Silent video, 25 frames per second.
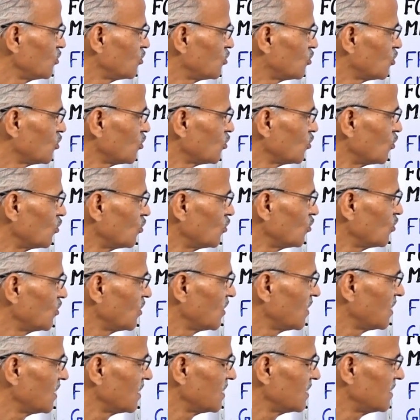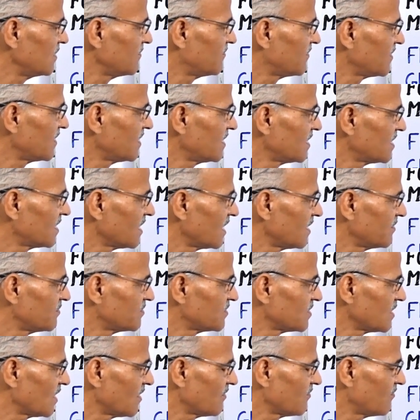through different
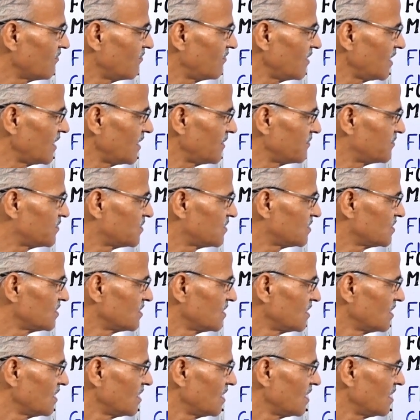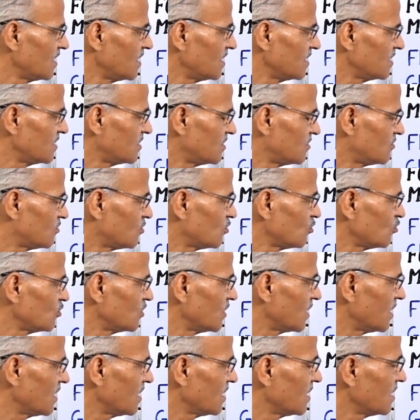types of waves through
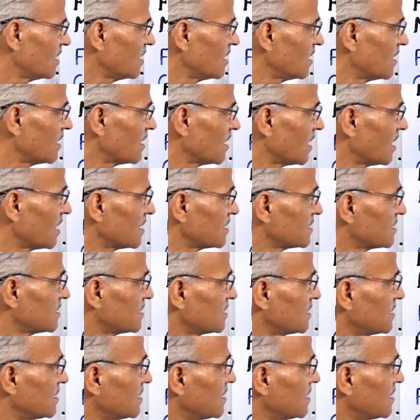the rocks.